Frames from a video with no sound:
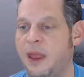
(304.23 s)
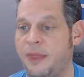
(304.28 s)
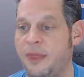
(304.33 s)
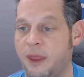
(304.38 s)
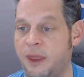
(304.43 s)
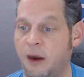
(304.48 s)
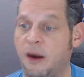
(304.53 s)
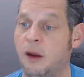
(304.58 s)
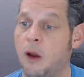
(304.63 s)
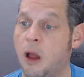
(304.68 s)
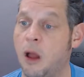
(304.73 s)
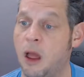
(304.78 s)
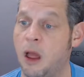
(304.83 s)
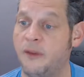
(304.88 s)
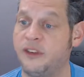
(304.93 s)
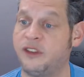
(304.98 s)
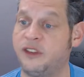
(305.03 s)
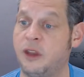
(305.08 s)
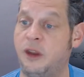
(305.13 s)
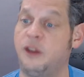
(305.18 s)
and there all of
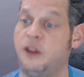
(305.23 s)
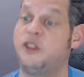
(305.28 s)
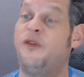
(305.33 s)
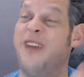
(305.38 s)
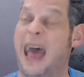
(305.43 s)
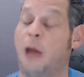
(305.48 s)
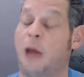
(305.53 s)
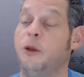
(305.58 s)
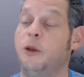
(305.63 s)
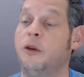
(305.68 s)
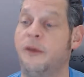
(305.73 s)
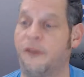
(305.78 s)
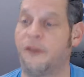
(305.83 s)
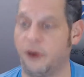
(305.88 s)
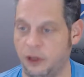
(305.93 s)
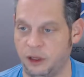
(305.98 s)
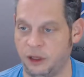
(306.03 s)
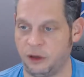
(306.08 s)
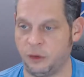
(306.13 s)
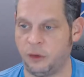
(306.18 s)
a sudden is value for
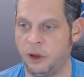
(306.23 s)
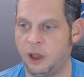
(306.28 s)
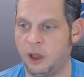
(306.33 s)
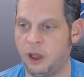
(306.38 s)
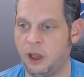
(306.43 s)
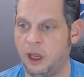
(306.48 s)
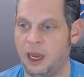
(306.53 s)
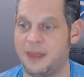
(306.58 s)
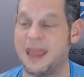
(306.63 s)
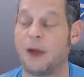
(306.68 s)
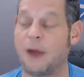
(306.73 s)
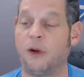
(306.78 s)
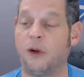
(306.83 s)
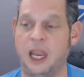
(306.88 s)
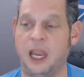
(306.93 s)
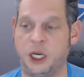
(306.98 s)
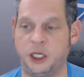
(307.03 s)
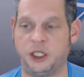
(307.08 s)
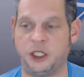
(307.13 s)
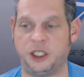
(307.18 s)
you in that
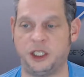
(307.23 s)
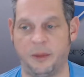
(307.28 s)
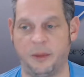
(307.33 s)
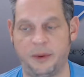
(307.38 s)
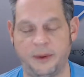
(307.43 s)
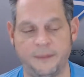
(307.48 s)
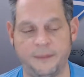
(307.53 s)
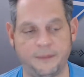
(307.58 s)
relationship.